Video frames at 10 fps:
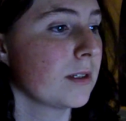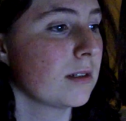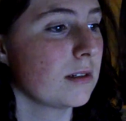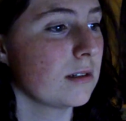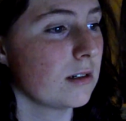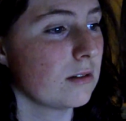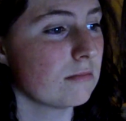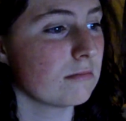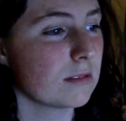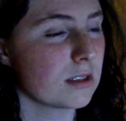You know,
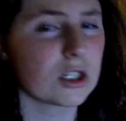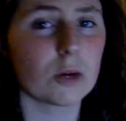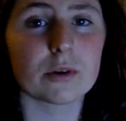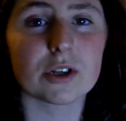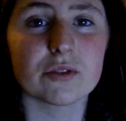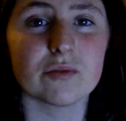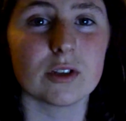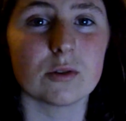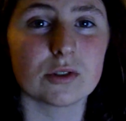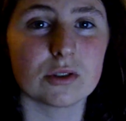it's not a prediction video.
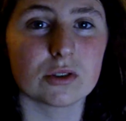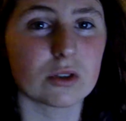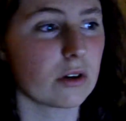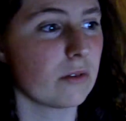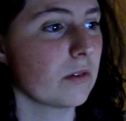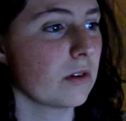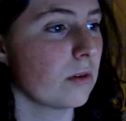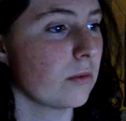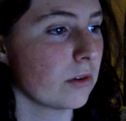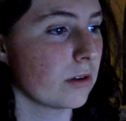It's just a talking video,
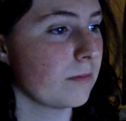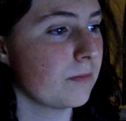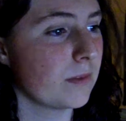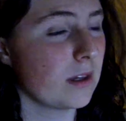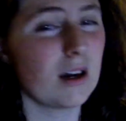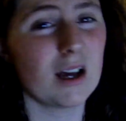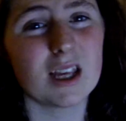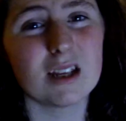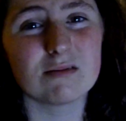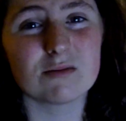really. And
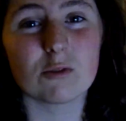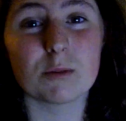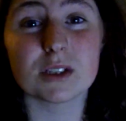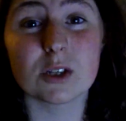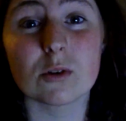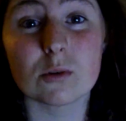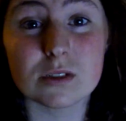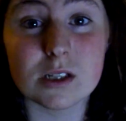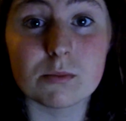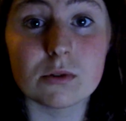then Rey Mysterio and
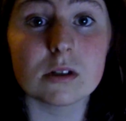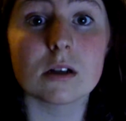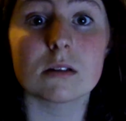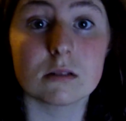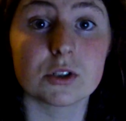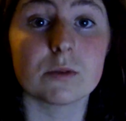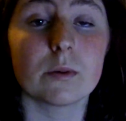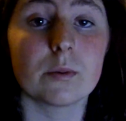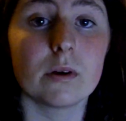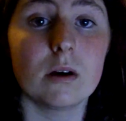CM Punk. This should be
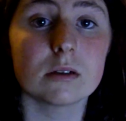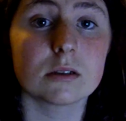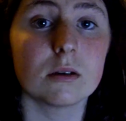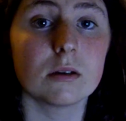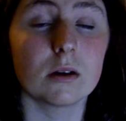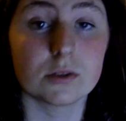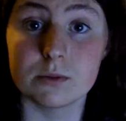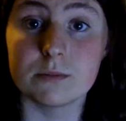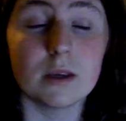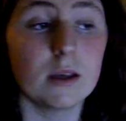pretty awesome. Awesome.
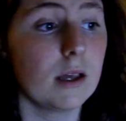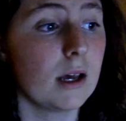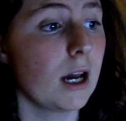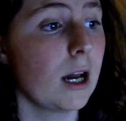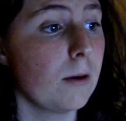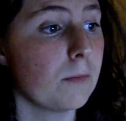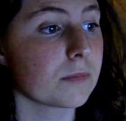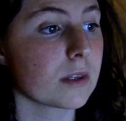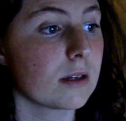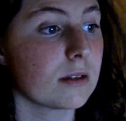Um,
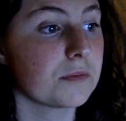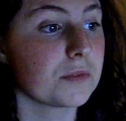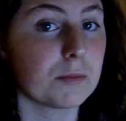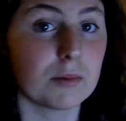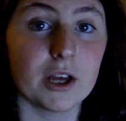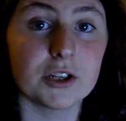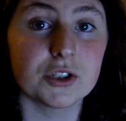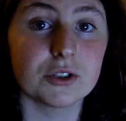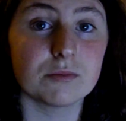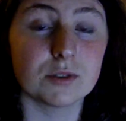the
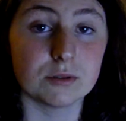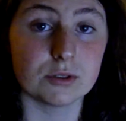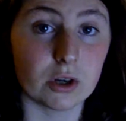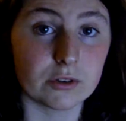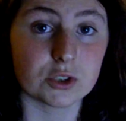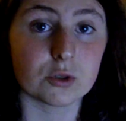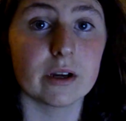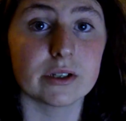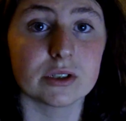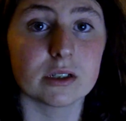pledge to join the Straight
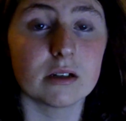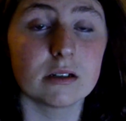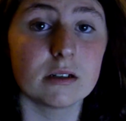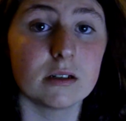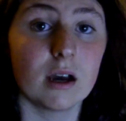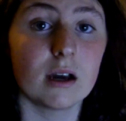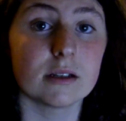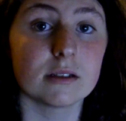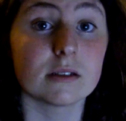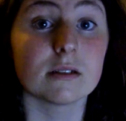Edge Society
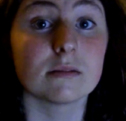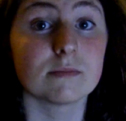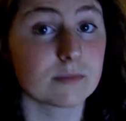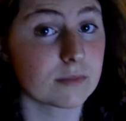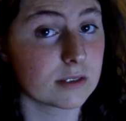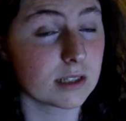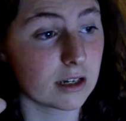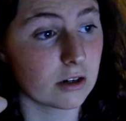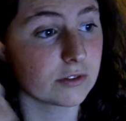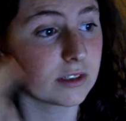and the taking
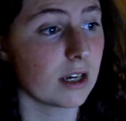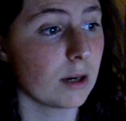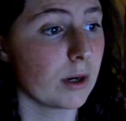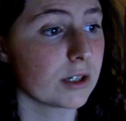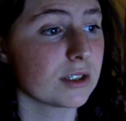off his hair match.